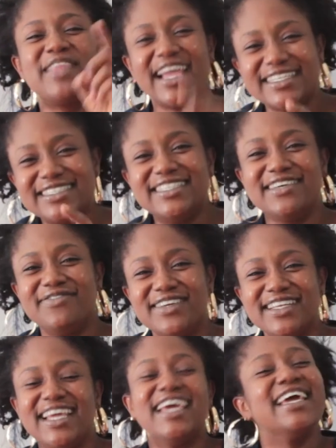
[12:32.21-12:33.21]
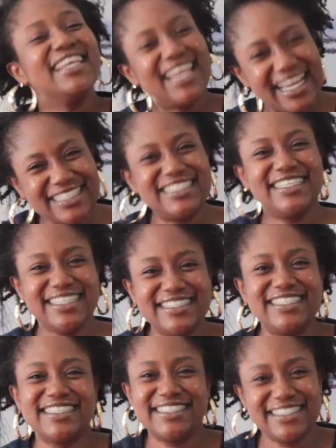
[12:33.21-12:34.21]
Thanksgiving in
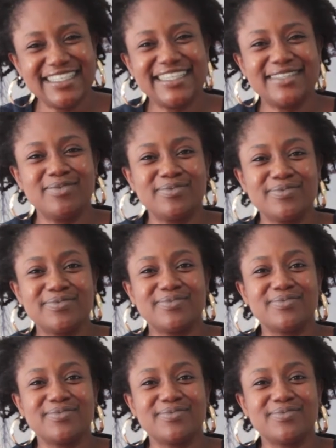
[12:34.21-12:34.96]
1916?